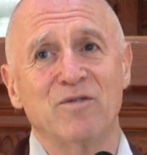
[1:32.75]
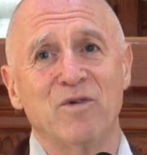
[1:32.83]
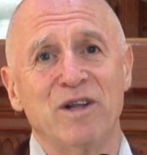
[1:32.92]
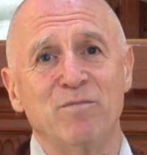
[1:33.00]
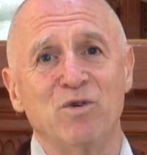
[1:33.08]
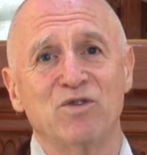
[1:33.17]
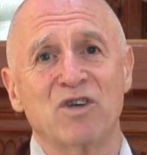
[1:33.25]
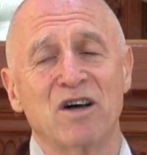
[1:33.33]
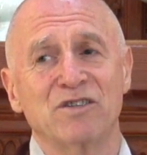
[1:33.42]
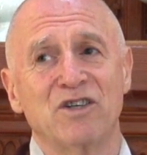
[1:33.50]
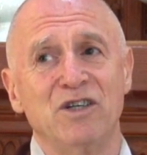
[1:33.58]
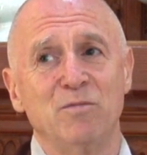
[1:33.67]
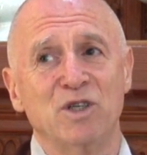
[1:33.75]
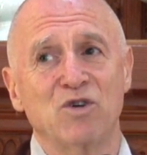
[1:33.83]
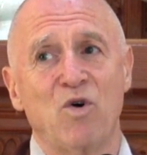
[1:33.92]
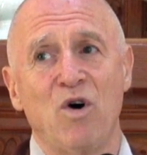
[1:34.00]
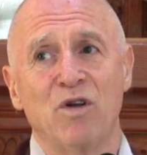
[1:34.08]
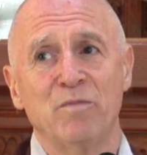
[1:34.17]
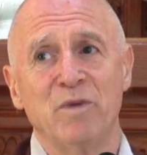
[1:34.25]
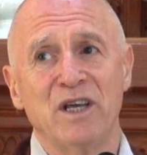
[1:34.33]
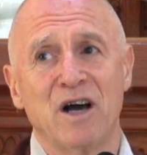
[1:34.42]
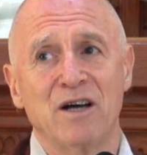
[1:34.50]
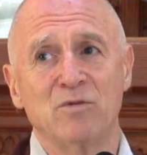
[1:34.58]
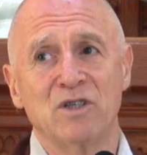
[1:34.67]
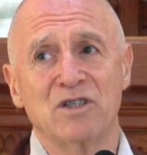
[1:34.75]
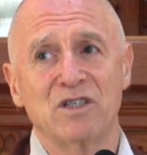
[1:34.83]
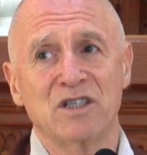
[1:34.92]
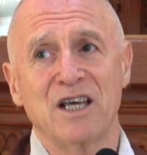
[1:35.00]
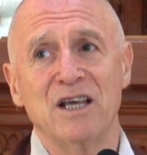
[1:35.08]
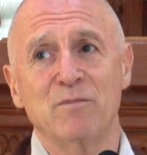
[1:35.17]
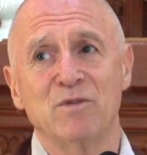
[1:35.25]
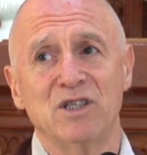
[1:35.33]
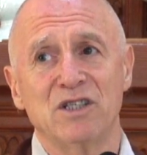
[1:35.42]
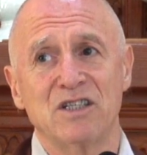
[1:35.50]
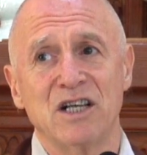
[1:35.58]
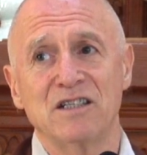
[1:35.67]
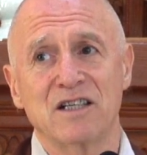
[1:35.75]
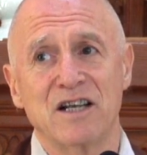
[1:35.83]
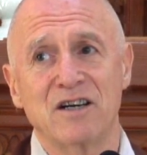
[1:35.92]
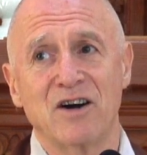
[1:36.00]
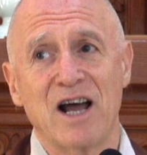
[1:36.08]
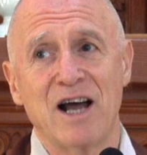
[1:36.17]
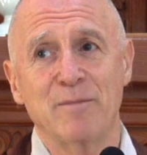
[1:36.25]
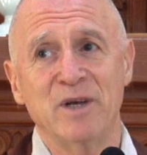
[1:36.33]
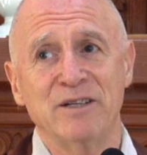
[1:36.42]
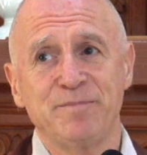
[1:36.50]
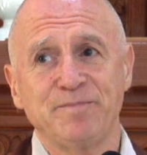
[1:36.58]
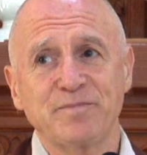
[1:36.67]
when Musangsa had called me, I was Cambridge Zen Center abbot,